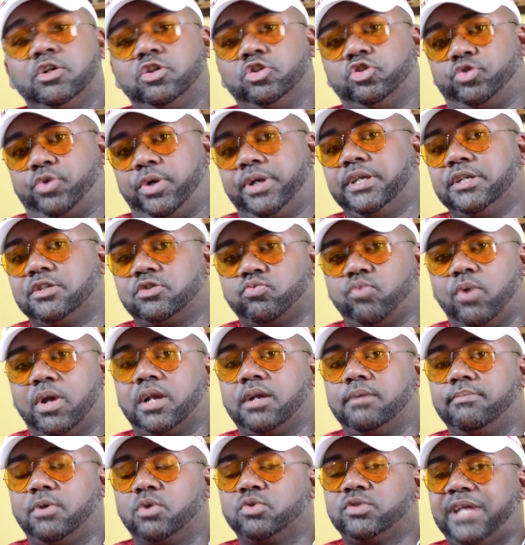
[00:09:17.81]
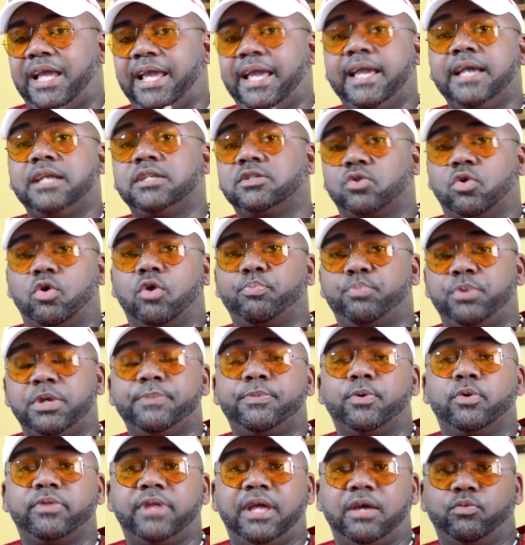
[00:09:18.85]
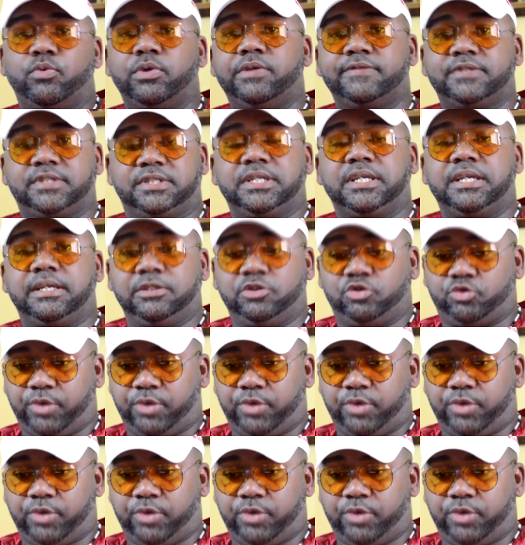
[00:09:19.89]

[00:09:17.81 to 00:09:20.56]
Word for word: Dre is one of the most hands-on people that we've seen.